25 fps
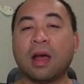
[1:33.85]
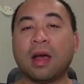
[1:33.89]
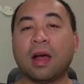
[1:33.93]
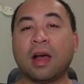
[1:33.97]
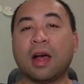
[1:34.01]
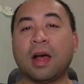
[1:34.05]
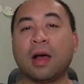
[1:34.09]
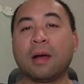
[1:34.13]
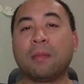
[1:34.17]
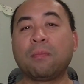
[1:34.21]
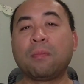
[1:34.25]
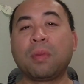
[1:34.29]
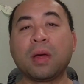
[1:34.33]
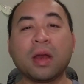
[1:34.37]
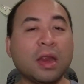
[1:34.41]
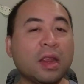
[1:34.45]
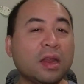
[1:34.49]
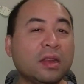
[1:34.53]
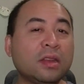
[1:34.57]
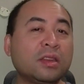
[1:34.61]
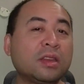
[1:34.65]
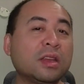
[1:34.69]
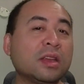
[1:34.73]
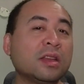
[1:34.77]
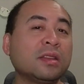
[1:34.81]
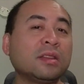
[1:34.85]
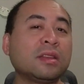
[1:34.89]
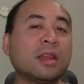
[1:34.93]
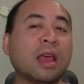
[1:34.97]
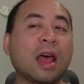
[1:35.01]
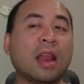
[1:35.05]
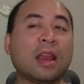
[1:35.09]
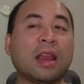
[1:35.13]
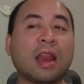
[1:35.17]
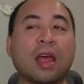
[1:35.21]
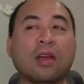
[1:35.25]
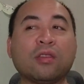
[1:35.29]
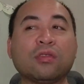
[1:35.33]
but it just
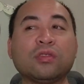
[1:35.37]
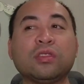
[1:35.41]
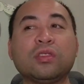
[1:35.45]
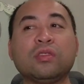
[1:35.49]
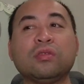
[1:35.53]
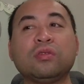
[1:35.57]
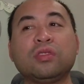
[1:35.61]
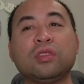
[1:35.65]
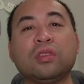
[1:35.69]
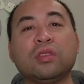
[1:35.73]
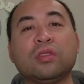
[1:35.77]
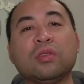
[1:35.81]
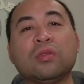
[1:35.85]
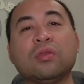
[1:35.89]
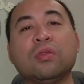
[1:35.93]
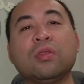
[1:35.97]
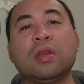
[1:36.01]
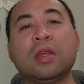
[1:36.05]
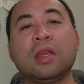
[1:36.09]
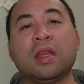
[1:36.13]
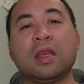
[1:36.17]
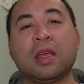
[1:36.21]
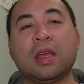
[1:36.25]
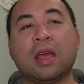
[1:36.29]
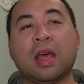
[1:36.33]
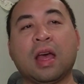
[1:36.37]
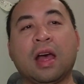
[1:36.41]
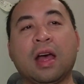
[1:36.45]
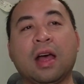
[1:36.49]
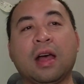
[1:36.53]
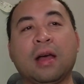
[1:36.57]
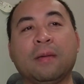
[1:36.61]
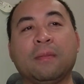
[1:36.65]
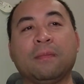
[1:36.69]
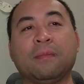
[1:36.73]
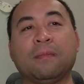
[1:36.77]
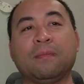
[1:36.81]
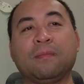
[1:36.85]
allows you to
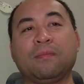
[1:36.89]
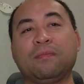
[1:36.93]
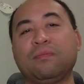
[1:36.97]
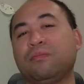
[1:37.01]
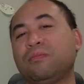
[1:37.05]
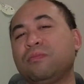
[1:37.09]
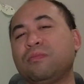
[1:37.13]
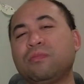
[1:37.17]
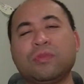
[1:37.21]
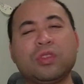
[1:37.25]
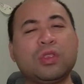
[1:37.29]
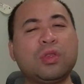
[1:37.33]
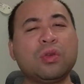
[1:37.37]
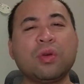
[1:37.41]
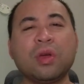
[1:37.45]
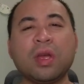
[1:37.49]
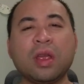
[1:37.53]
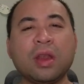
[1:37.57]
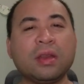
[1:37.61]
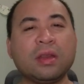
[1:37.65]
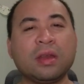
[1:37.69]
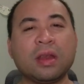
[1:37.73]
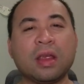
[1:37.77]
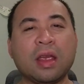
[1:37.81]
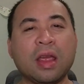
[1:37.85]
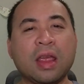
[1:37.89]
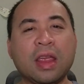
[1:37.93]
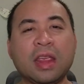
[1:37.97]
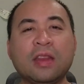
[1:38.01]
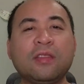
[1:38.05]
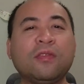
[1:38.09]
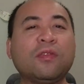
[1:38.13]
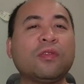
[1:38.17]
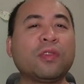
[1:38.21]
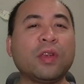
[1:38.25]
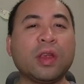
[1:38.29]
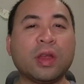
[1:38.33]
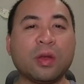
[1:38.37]
do it
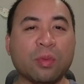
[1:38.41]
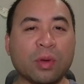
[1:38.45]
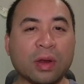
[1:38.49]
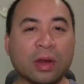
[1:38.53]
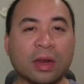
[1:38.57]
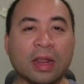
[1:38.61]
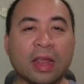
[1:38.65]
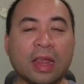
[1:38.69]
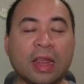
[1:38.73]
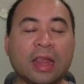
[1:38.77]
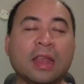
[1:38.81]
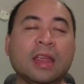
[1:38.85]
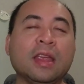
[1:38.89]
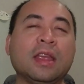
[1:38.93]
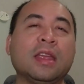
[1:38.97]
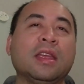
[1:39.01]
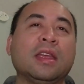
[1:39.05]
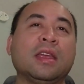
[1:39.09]
infrequently.